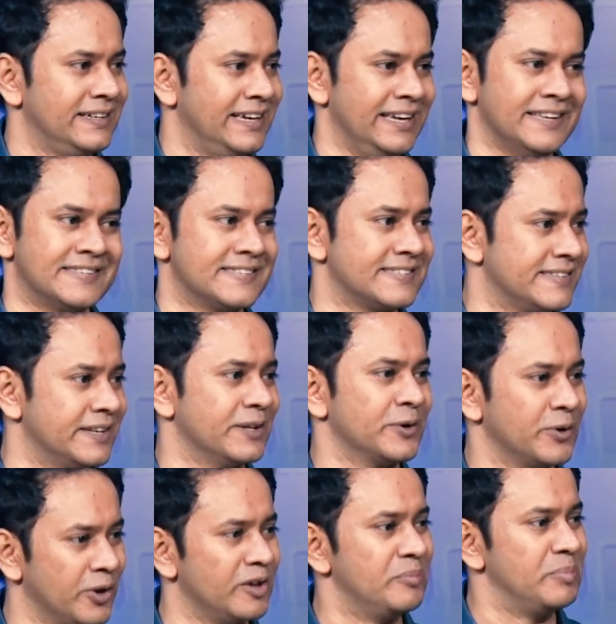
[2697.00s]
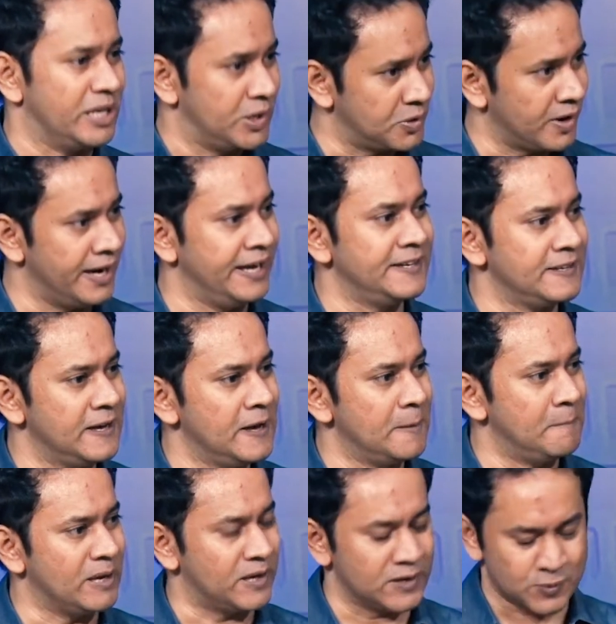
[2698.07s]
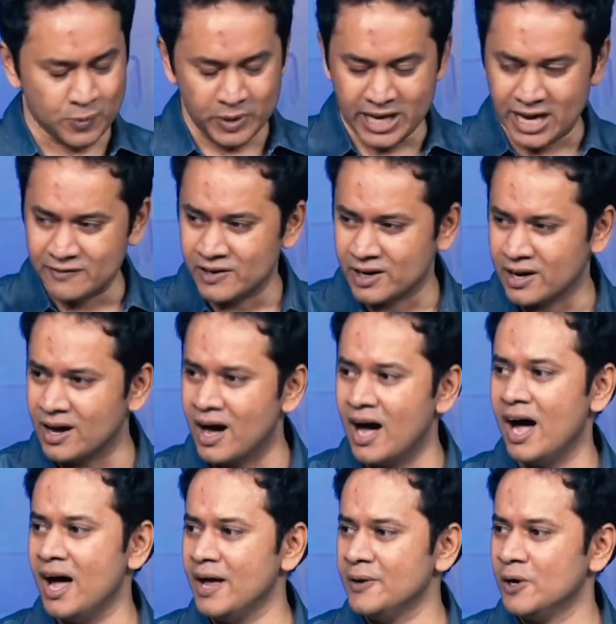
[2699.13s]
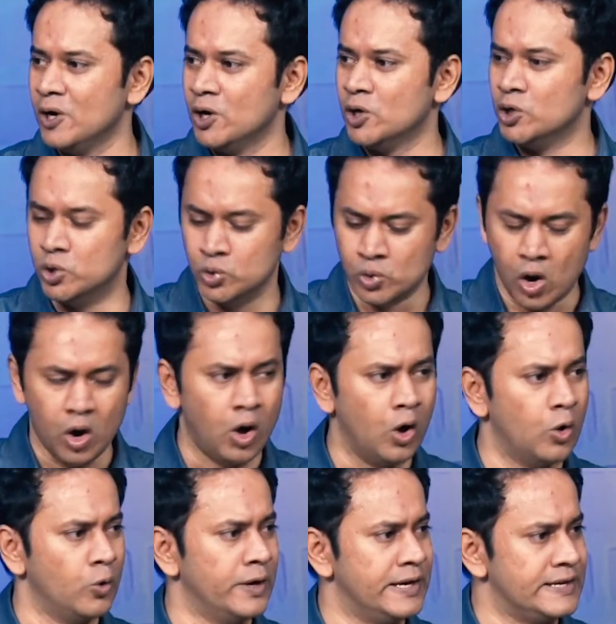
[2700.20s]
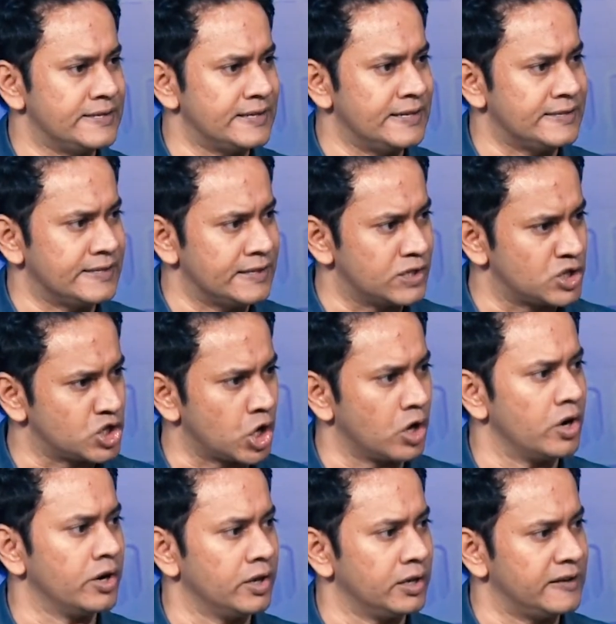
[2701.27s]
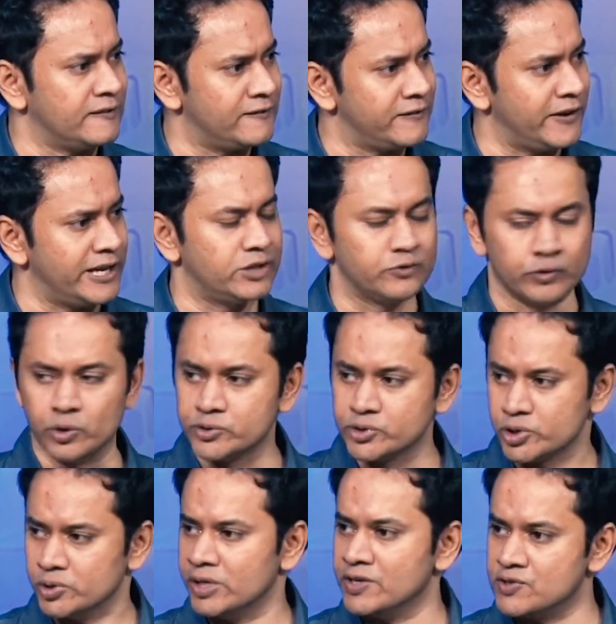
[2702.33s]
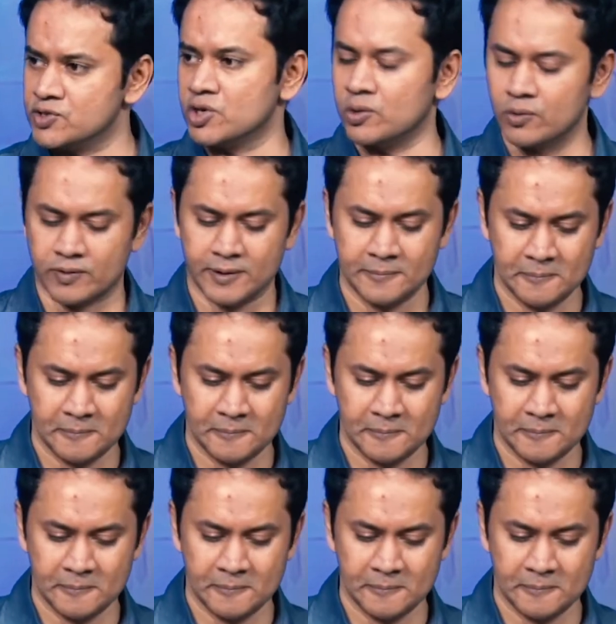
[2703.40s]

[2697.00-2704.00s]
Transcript: it's still going to be great because we have a God who always is eternally faithful to his children.